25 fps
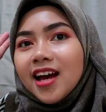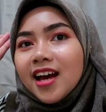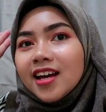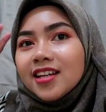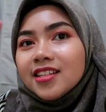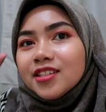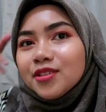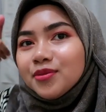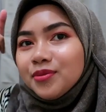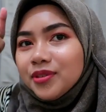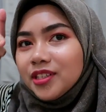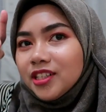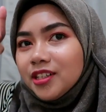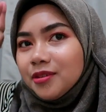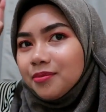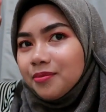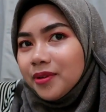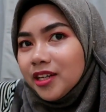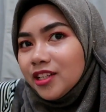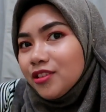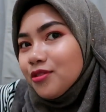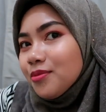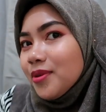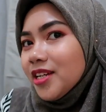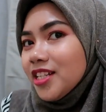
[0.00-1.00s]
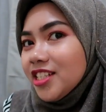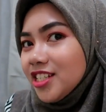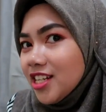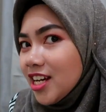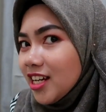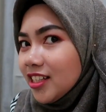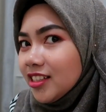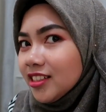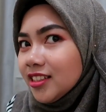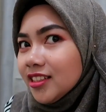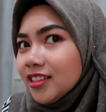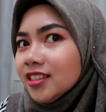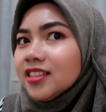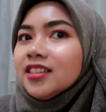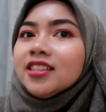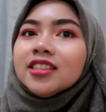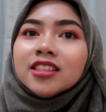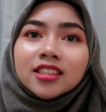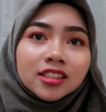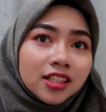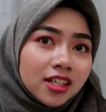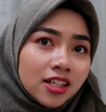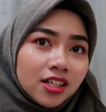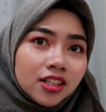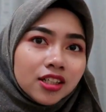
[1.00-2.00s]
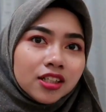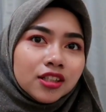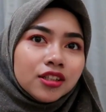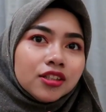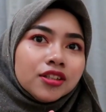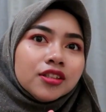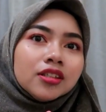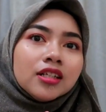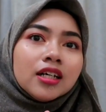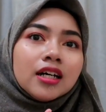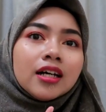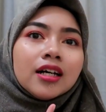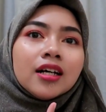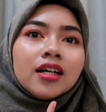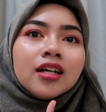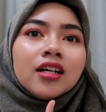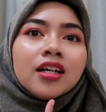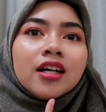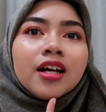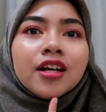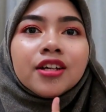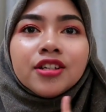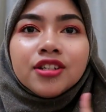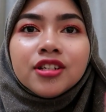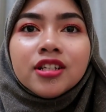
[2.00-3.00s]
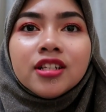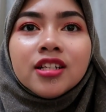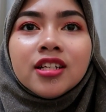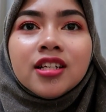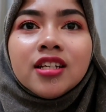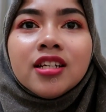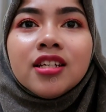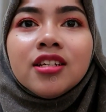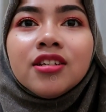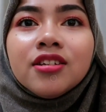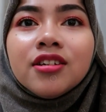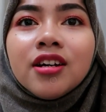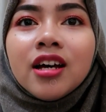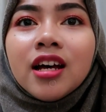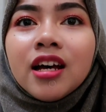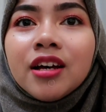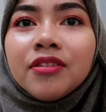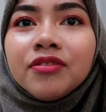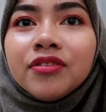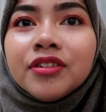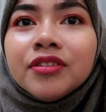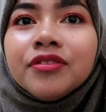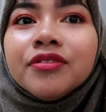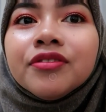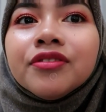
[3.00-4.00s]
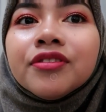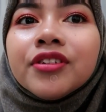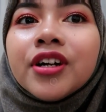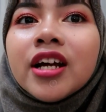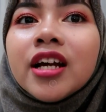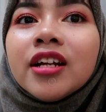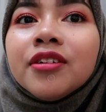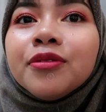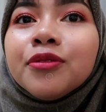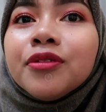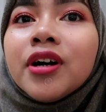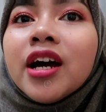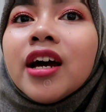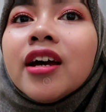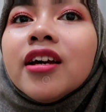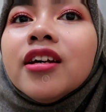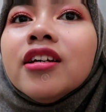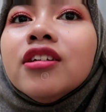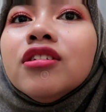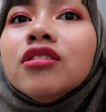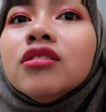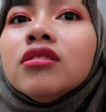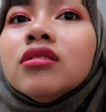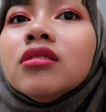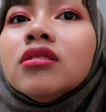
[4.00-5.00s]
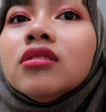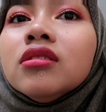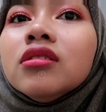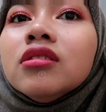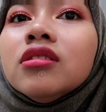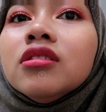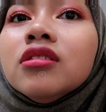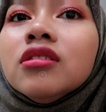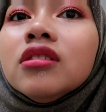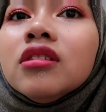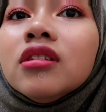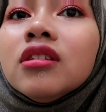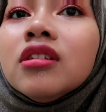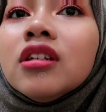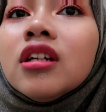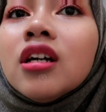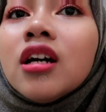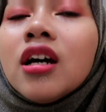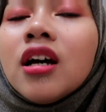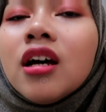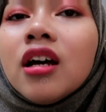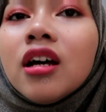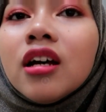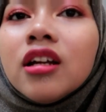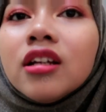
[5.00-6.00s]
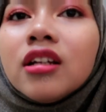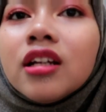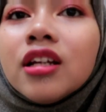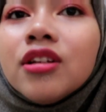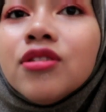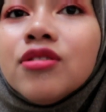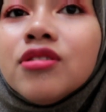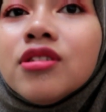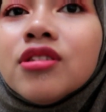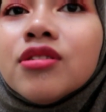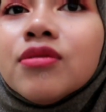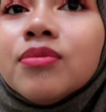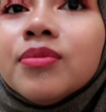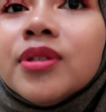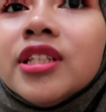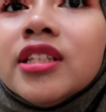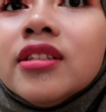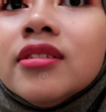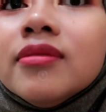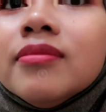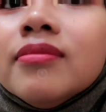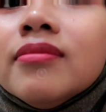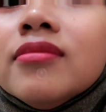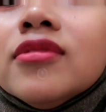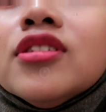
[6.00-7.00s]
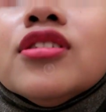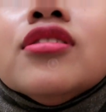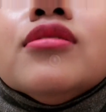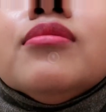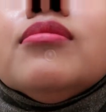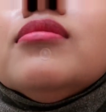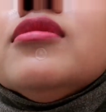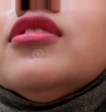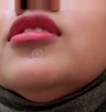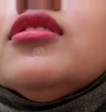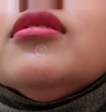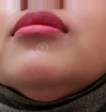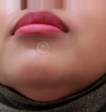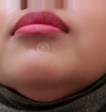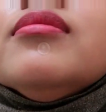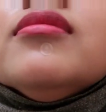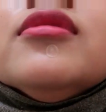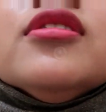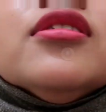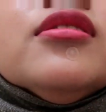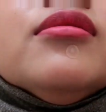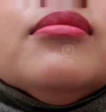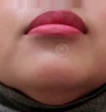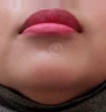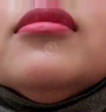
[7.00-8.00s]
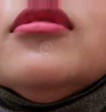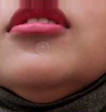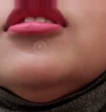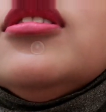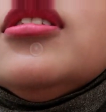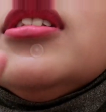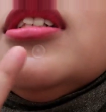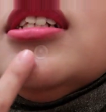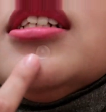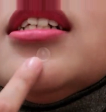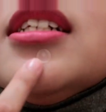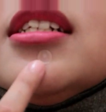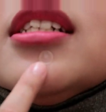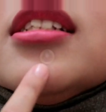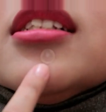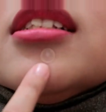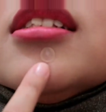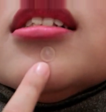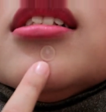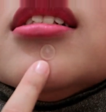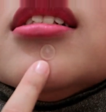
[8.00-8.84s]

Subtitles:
guys, welcome back to my channel. So actually you have a friend right here. Can you zoom in? Zoom. You see this?